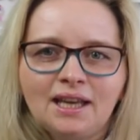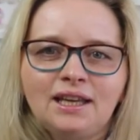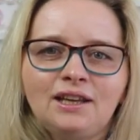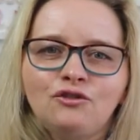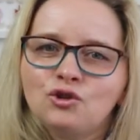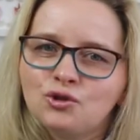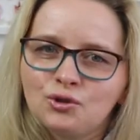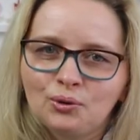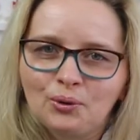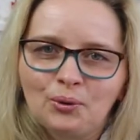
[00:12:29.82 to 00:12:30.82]
If you
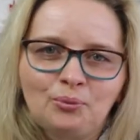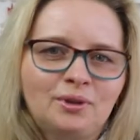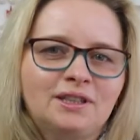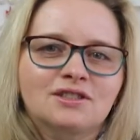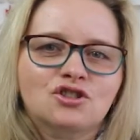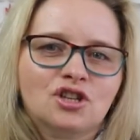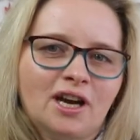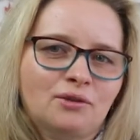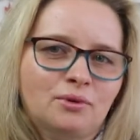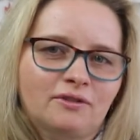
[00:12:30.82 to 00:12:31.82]
do, please
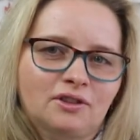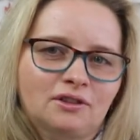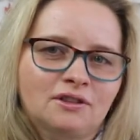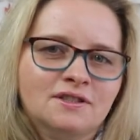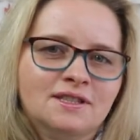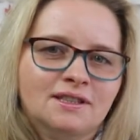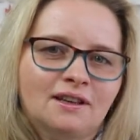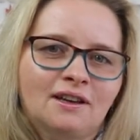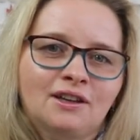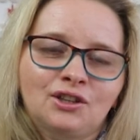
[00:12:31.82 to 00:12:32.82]
share with us
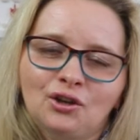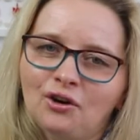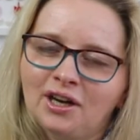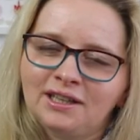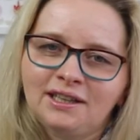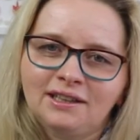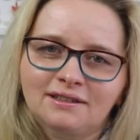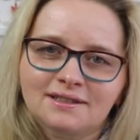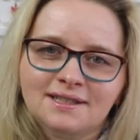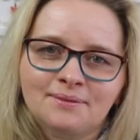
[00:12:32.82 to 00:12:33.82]
your
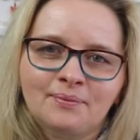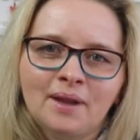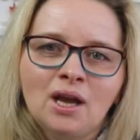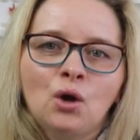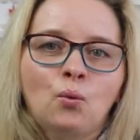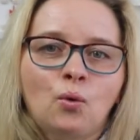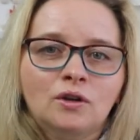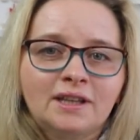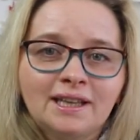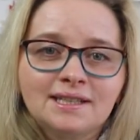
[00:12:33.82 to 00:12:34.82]
ideas.
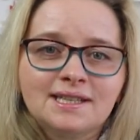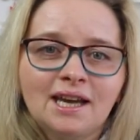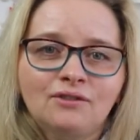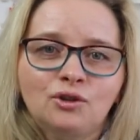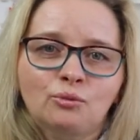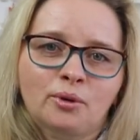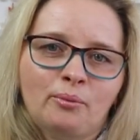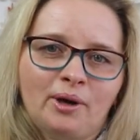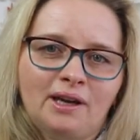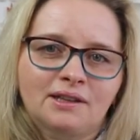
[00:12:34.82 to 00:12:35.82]
What else have you
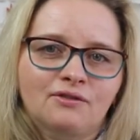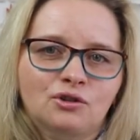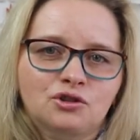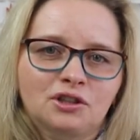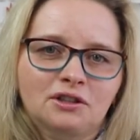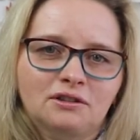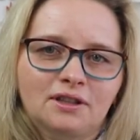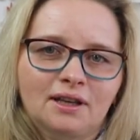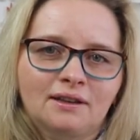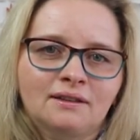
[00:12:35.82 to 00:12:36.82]
prepared for
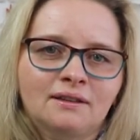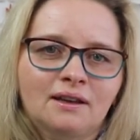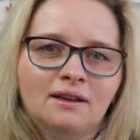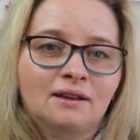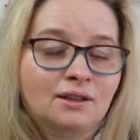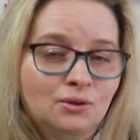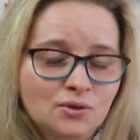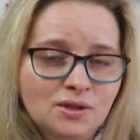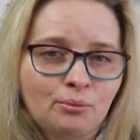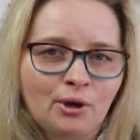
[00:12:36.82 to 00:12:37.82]
children you
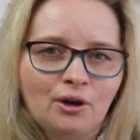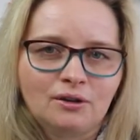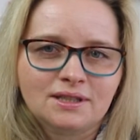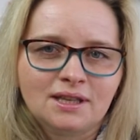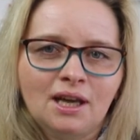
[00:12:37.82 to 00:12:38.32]
support?